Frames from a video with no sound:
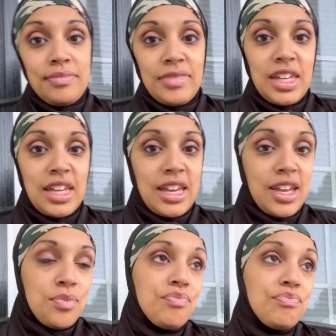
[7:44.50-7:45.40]

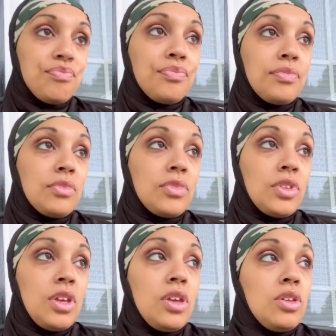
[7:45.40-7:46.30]
Yeah,
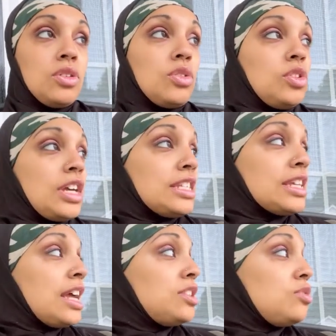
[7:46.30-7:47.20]
so you guys, I
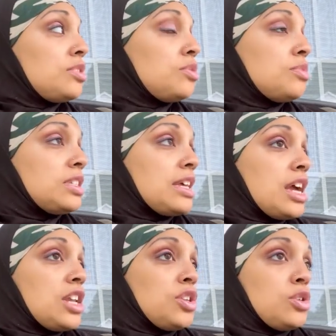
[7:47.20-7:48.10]
had to have some
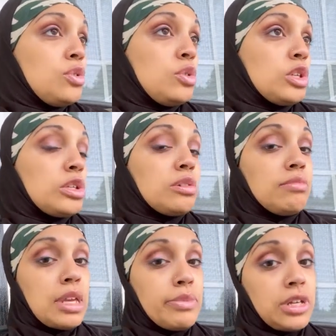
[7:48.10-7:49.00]
sad news.
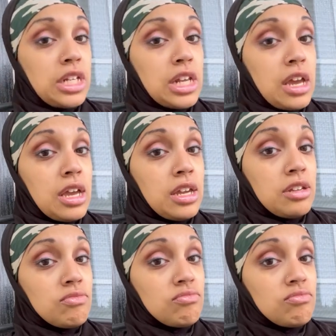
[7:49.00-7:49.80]
My bunny died.